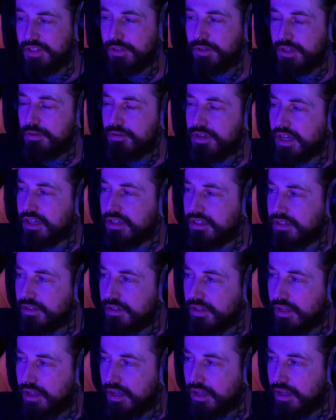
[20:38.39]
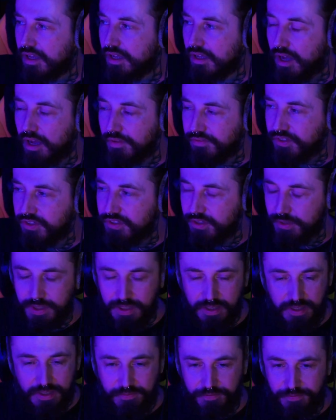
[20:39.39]
You get after
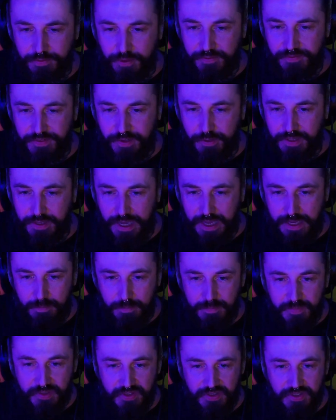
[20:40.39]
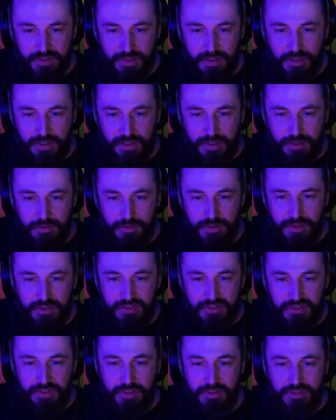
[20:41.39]
doing it for a few games, you can
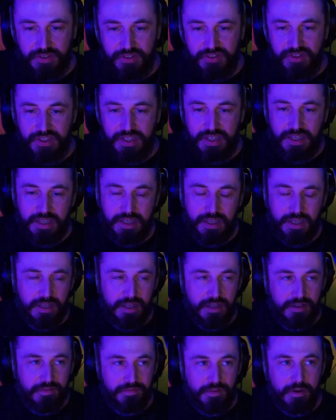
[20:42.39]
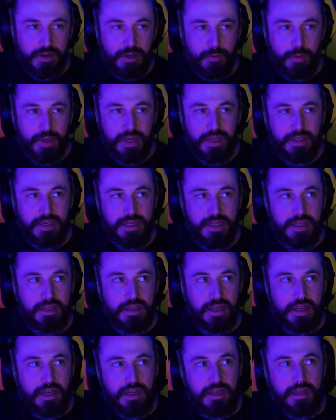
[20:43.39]
start to see very quickly